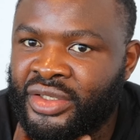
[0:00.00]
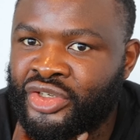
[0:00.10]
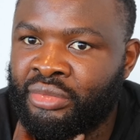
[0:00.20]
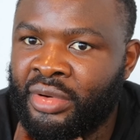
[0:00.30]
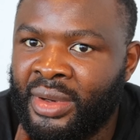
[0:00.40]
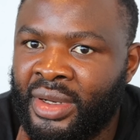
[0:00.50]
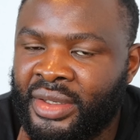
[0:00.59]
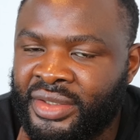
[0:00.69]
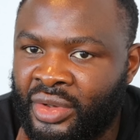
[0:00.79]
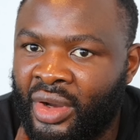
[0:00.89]
Dubois
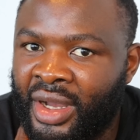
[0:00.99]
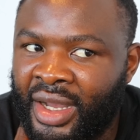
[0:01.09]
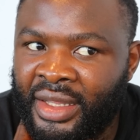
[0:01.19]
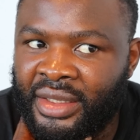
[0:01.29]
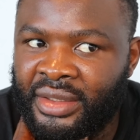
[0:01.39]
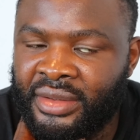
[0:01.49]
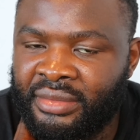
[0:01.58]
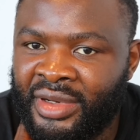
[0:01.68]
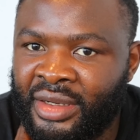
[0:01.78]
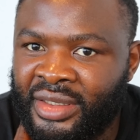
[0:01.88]
has got heart,
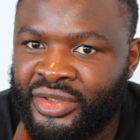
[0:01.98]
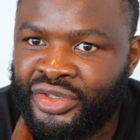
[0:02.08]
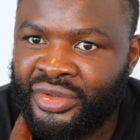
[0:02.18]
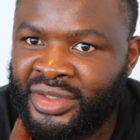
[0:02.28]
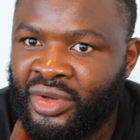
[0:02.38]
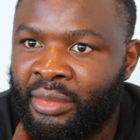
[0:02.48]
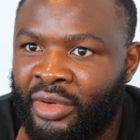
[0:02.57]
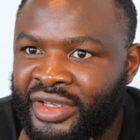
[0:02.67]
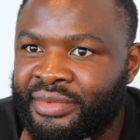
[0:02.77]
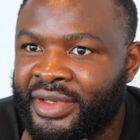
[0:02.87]
but Joshua has got
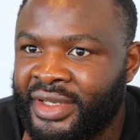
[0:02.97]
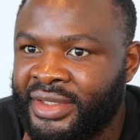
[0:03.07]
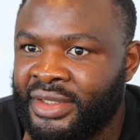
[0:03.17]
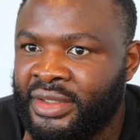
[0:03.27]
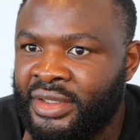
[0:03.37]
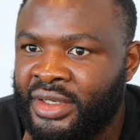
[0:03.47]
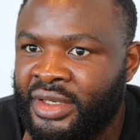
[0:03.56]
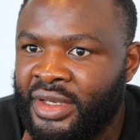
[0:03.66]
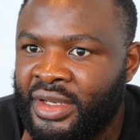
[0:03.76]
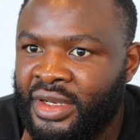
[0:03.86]
more experience,
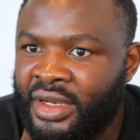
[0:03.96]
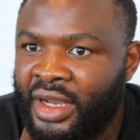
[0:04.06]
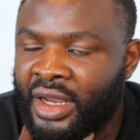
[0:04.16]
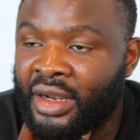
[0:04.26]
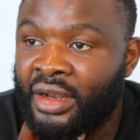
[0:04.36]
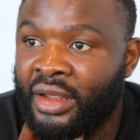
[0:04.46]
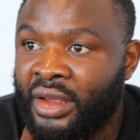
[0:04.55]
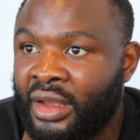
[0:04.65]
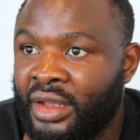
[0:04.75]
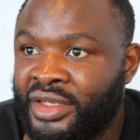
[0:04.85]
and
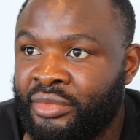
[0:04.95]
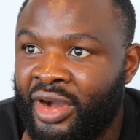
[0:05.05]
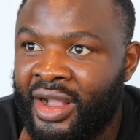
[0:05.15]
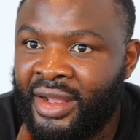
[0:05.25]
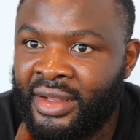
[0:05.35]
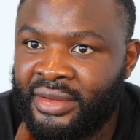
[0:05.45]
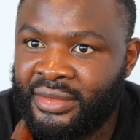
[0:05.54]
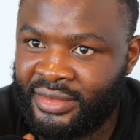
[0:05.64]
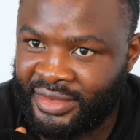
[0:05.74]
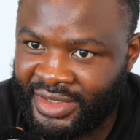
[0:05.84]
Dubois can't
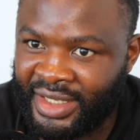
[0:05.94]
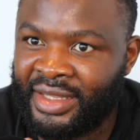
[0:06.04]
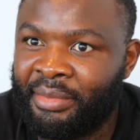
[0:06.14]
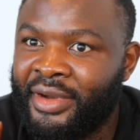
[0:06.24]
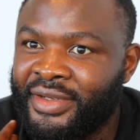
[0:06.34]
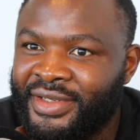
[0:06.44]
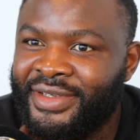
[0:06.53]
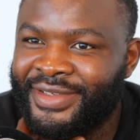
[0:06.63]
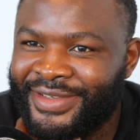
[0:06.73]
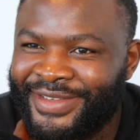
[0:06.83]
take the punch.
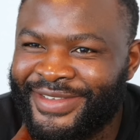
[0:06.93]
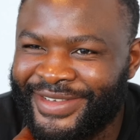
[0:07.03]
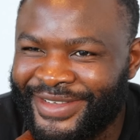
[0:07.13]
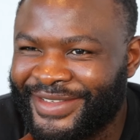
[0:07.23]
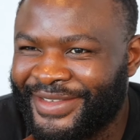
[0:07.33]
So